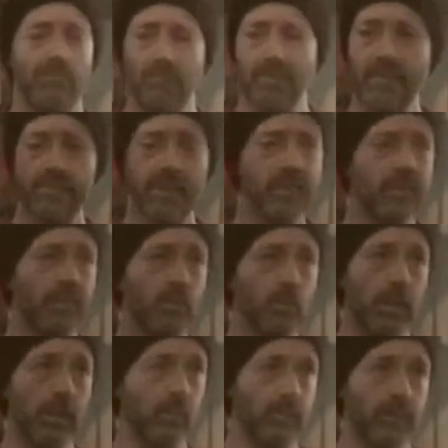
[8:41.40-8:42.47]
reinventing yeah. the
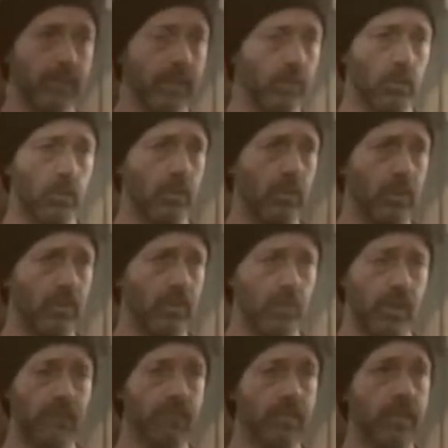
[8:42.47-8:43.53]
wheel. That's what we that's yeah.
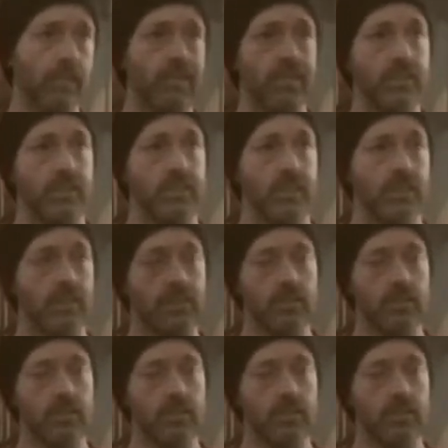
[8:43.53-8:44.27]
what every generation does.